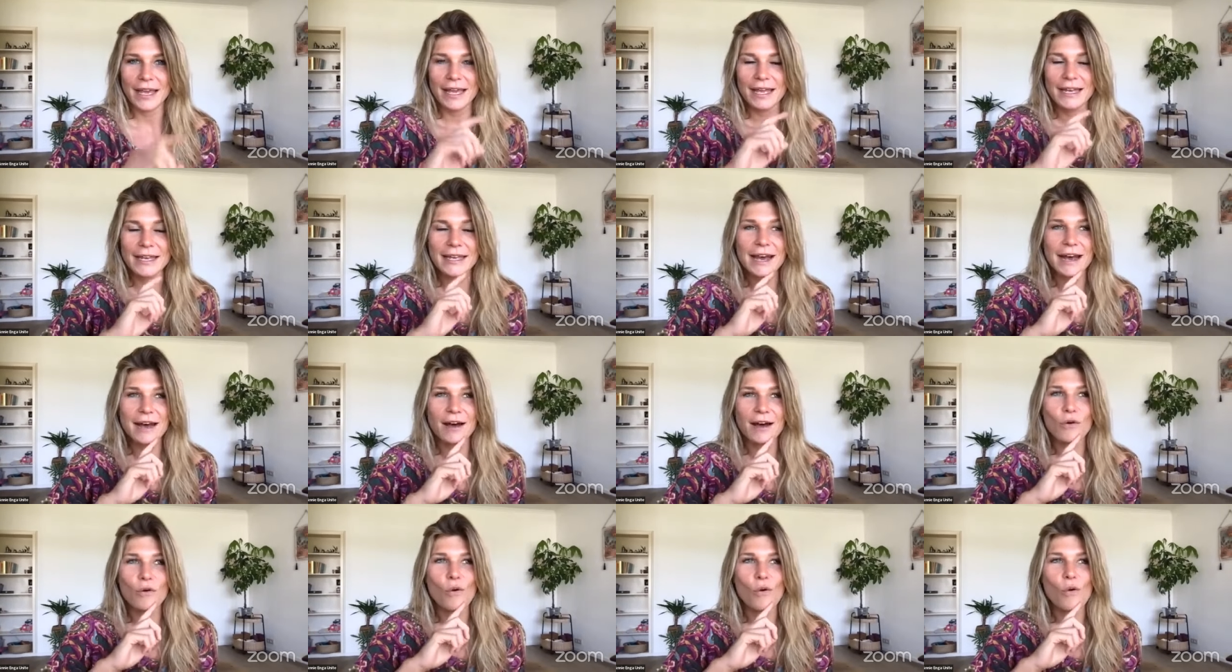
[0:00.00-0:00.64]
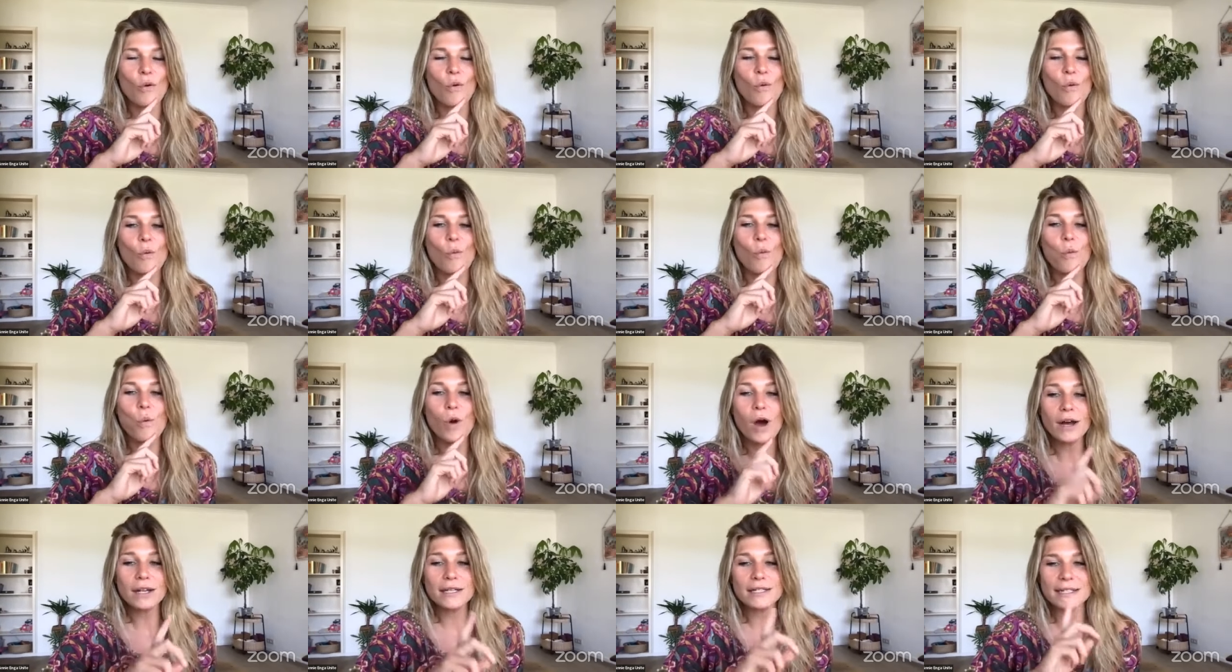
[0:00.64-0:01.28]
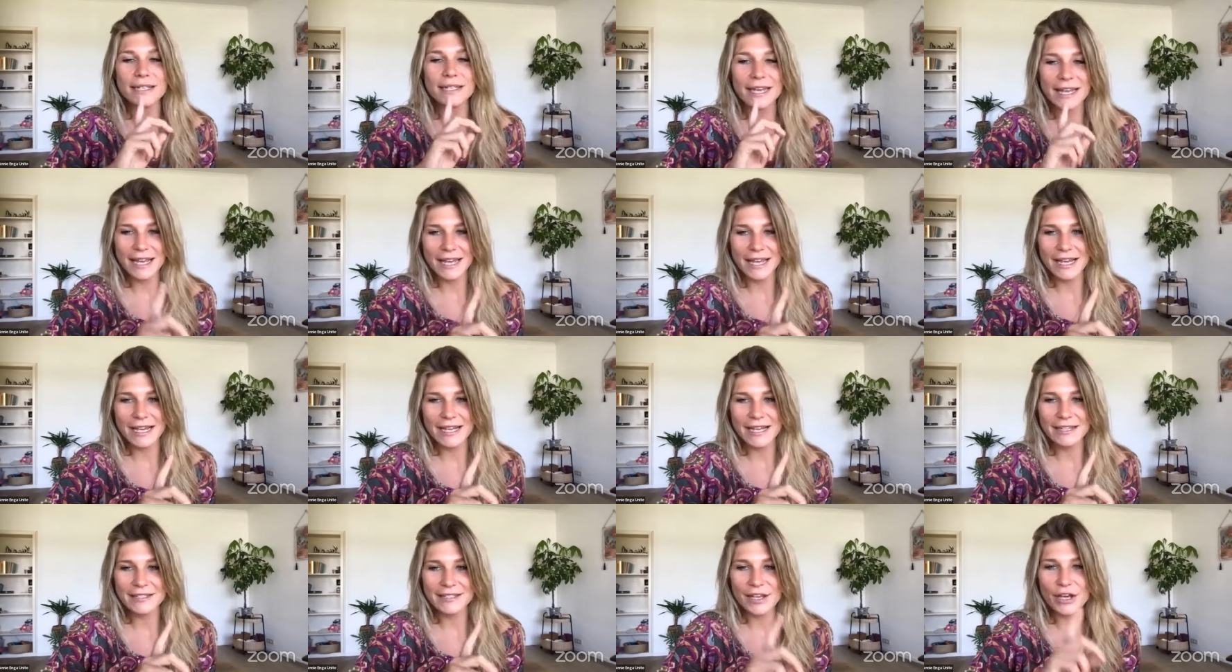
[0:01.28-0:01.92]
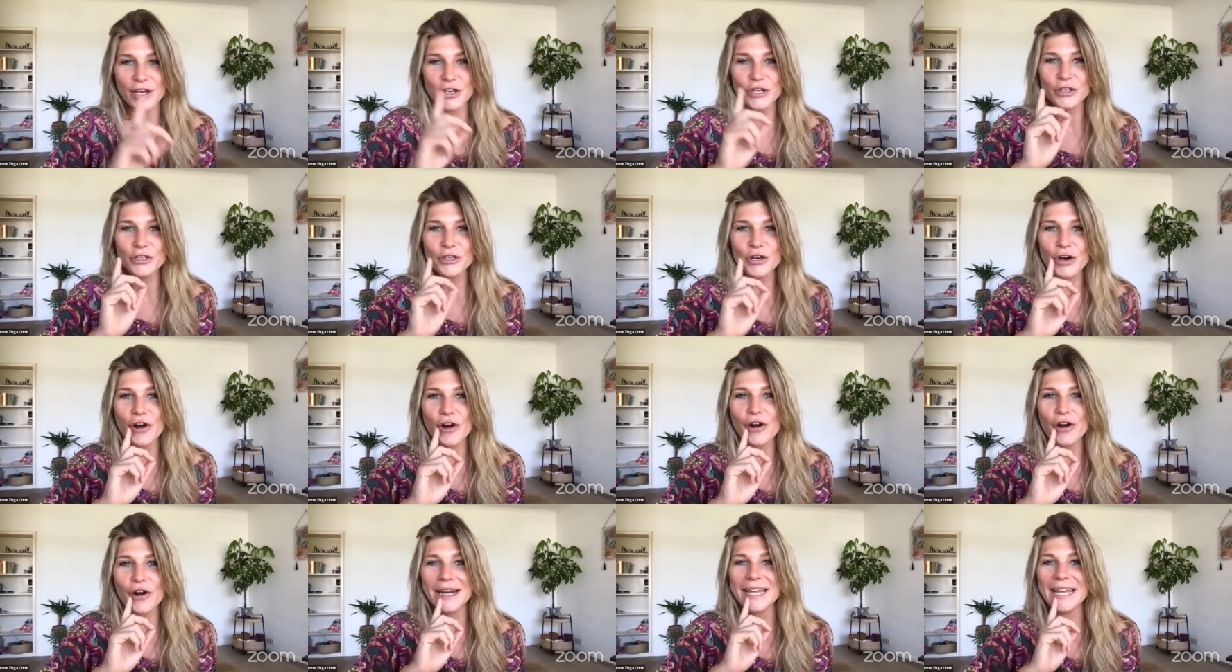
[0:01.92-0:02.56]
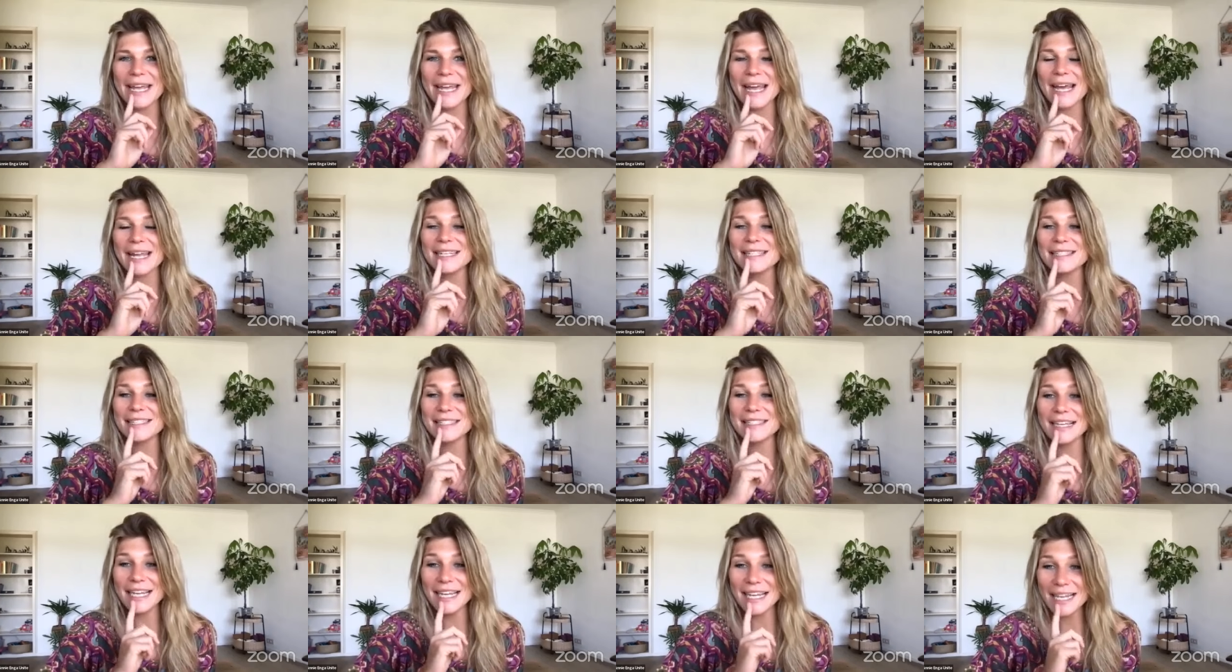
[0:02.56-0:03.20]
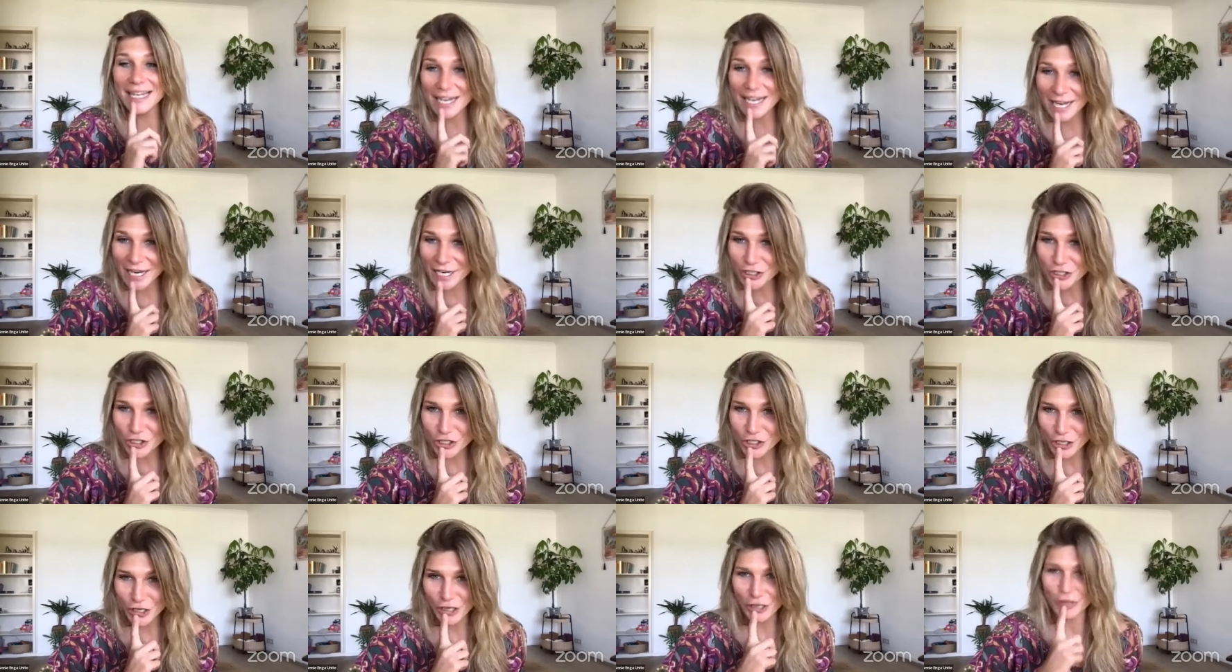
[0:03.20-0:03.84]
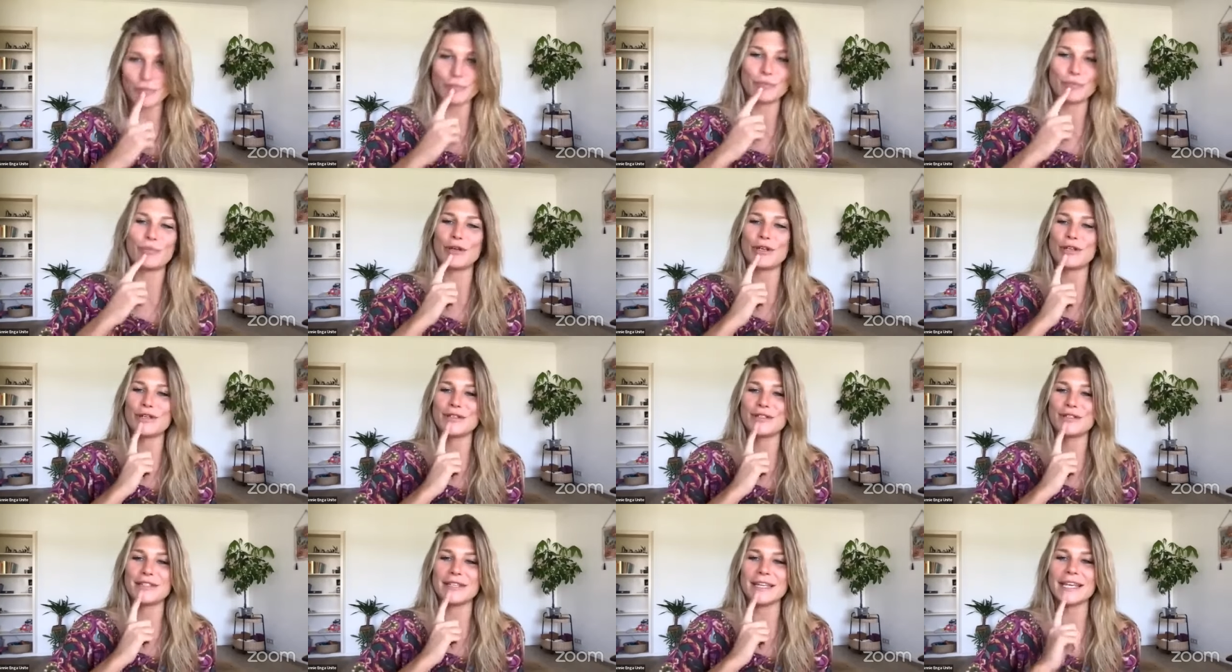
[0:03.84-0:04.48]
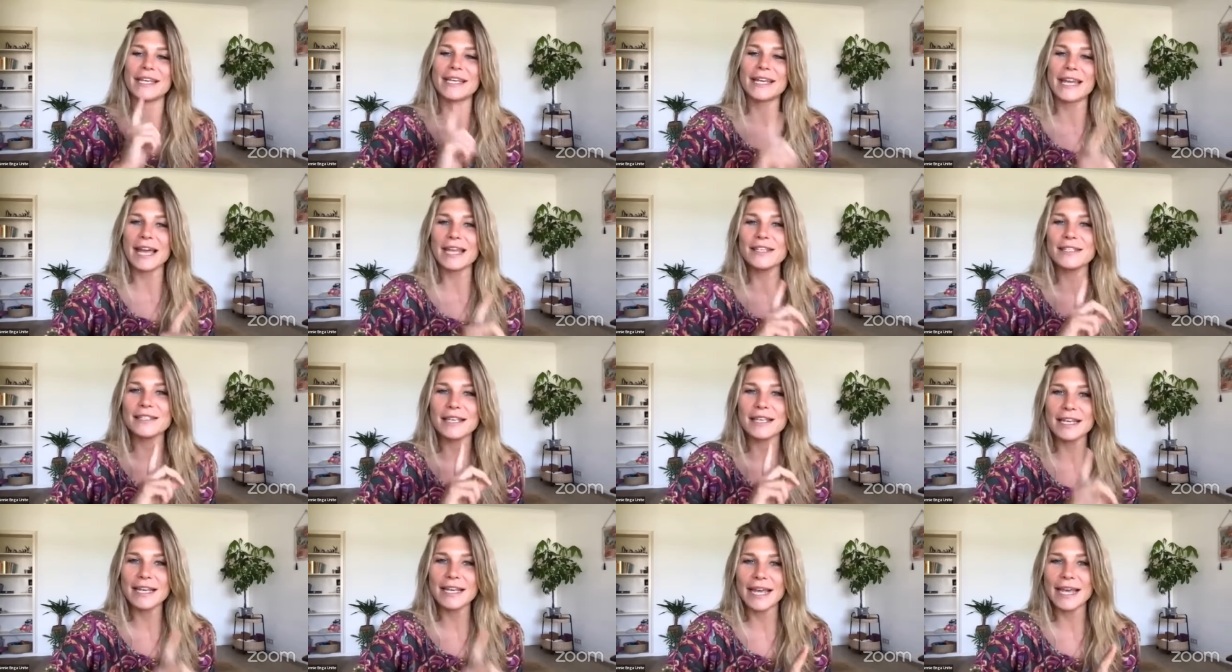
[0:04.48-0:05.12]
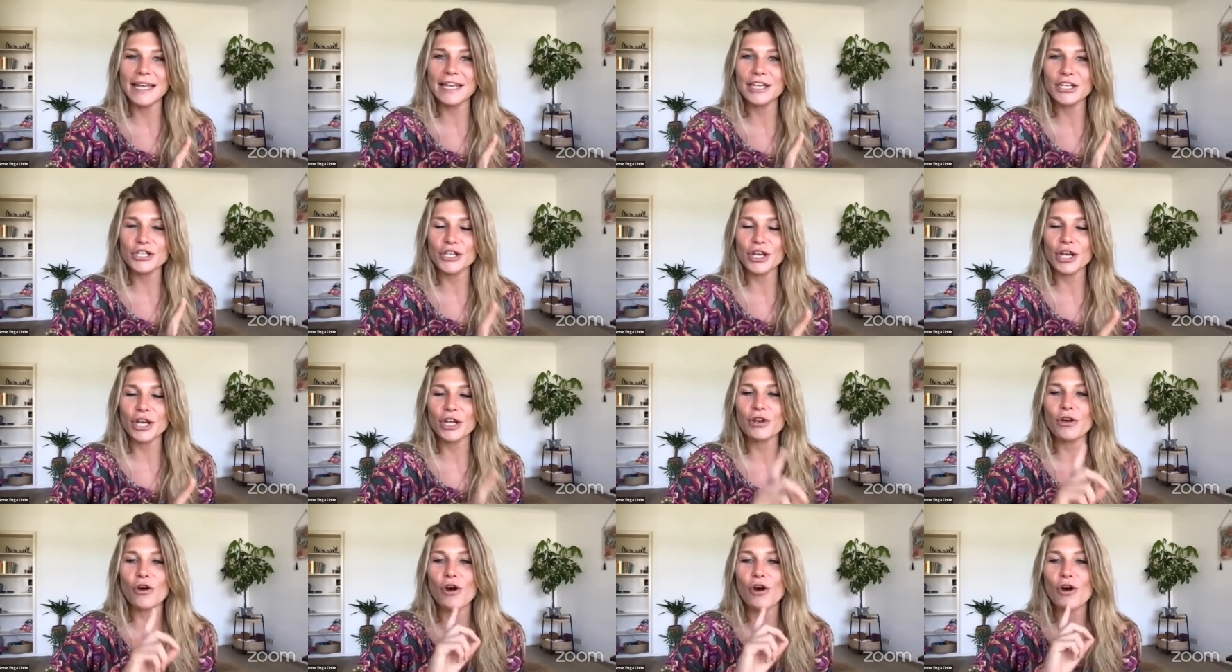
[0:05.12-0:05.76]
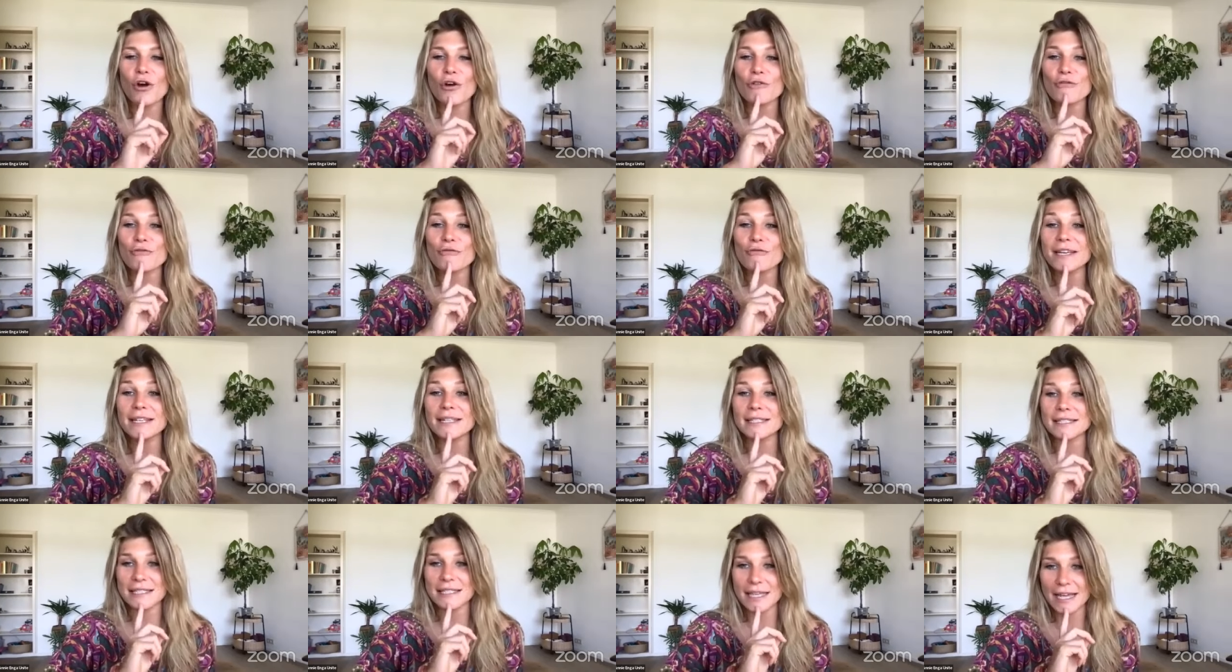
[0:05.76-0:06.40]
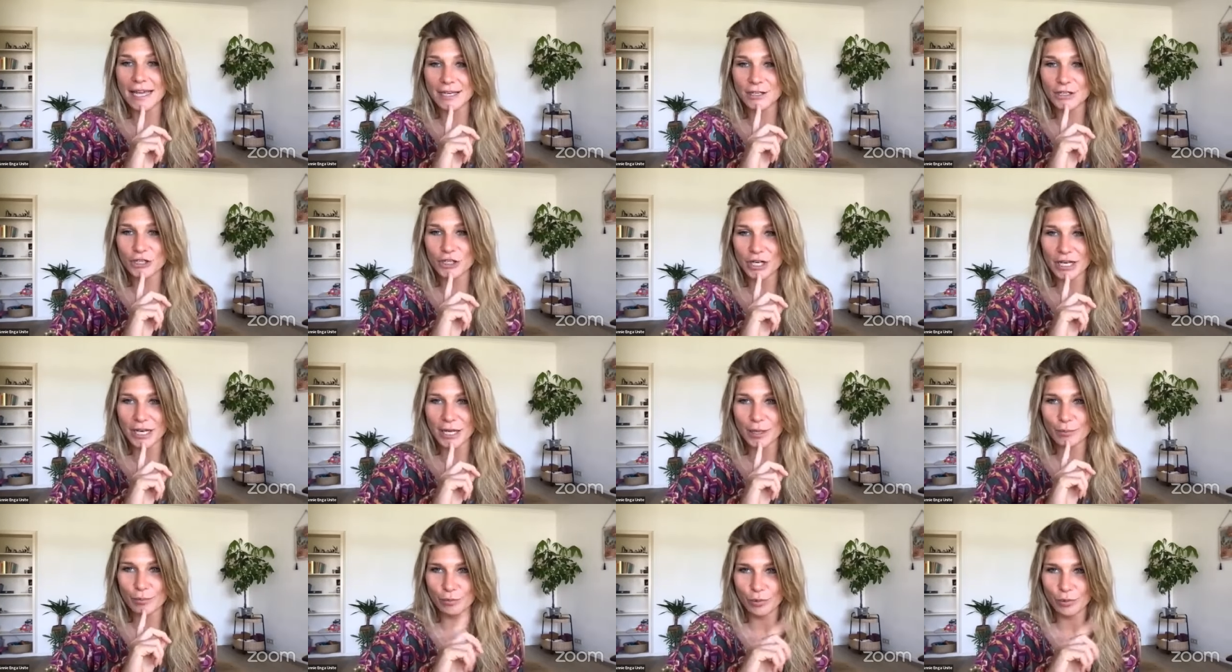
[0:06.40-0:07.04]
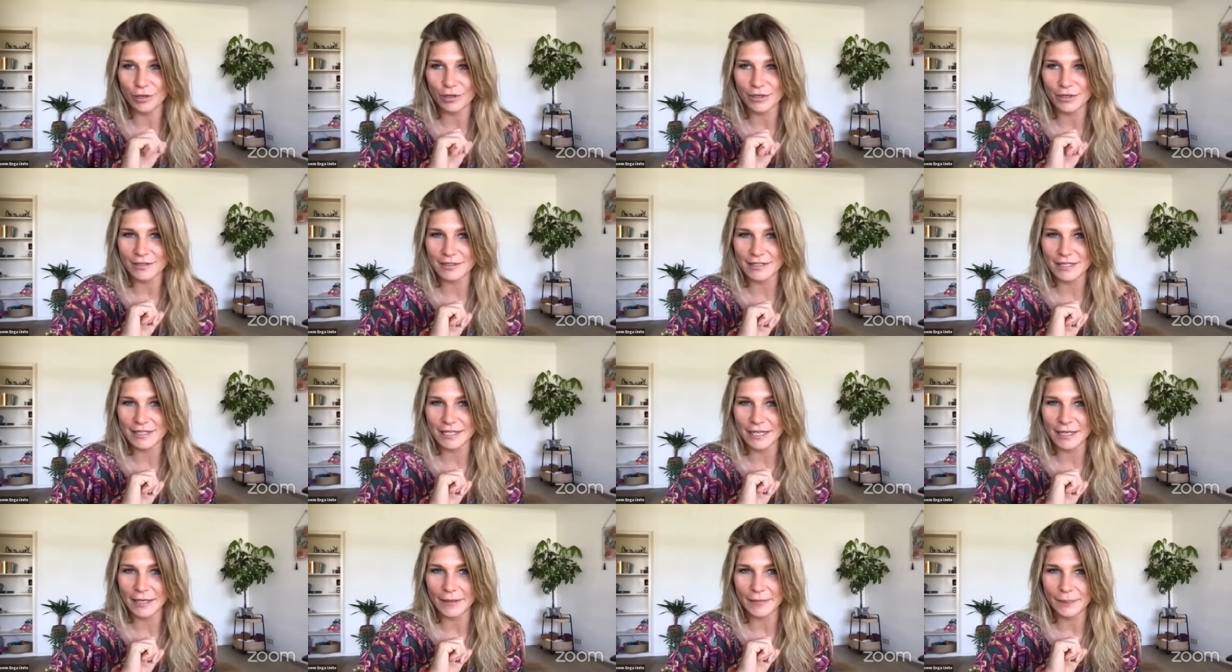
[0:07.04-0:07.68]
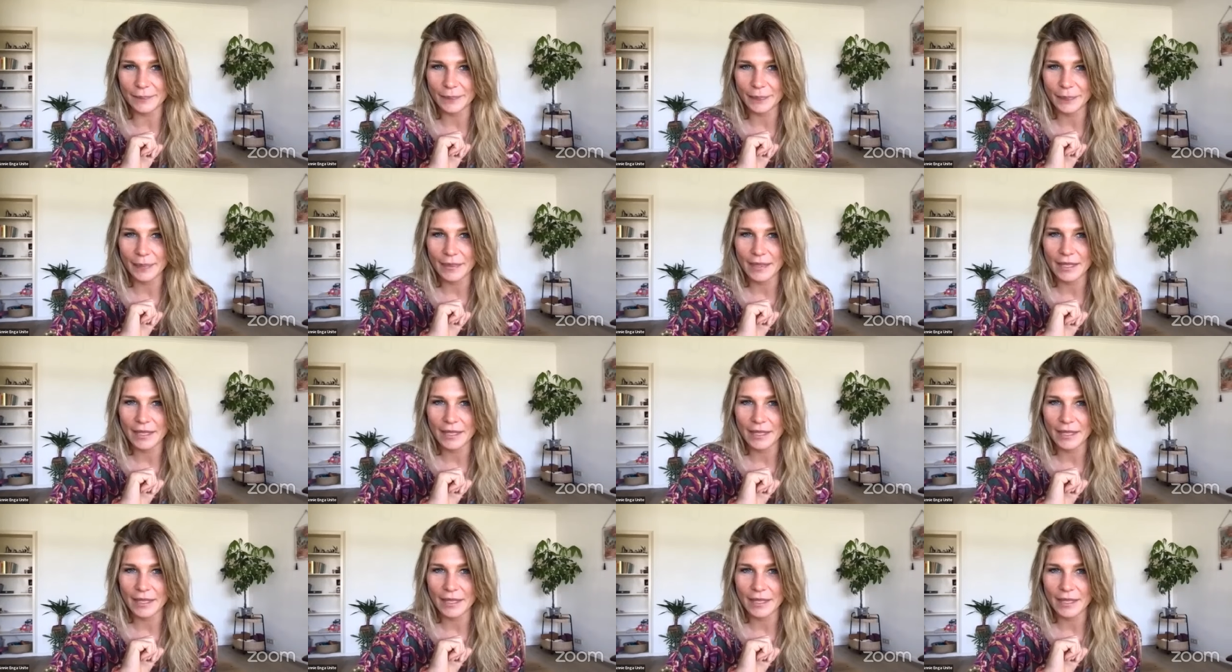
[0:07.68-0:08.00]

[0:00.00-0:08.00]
Now, what is your cancellation policy? Cancellation or rescheduling policy?